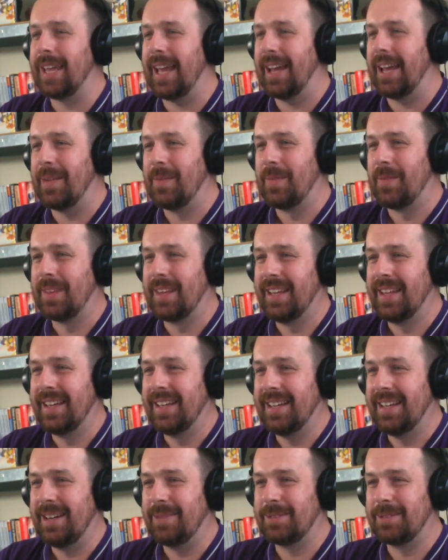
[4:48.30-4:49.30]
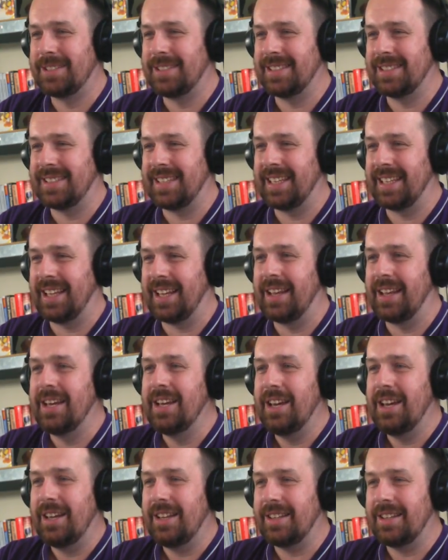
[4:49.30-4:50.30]
Okay, I was just thinking
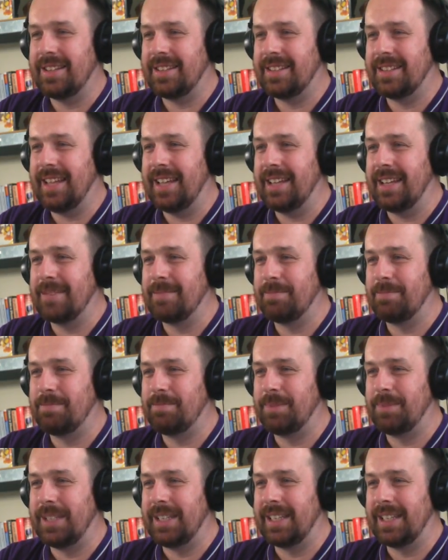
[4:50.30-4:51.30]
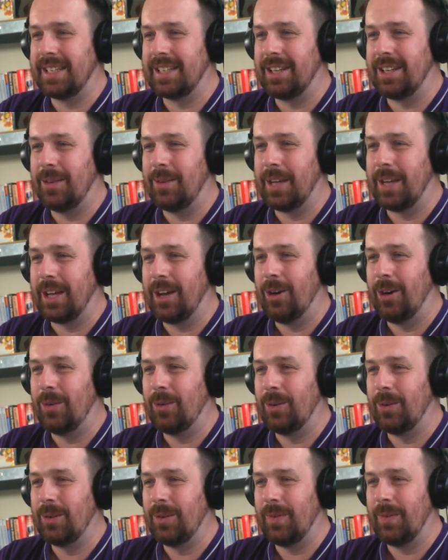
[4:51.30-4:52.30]
they'll be going
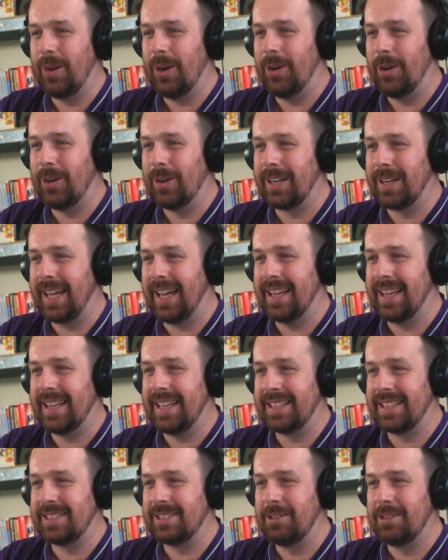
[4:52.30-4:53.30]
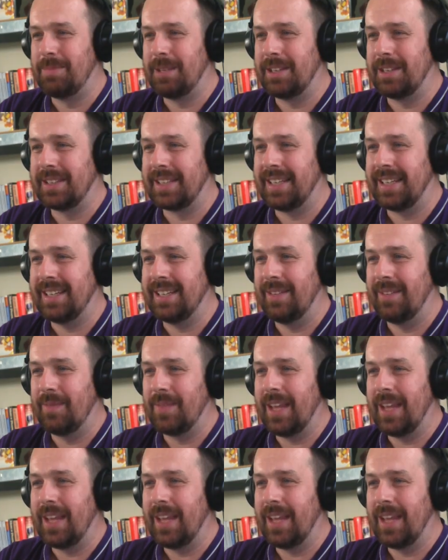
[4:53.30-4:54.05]
whole hog, and there's nobody to kill.